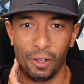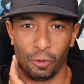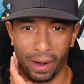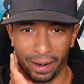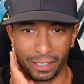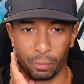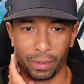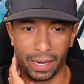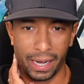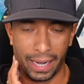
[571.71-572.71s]
where it's
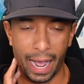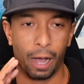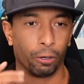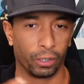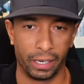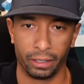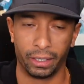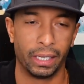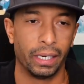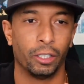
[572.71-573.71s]
breaking down
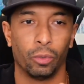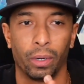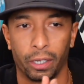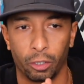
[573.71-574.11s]
Cialdini's work,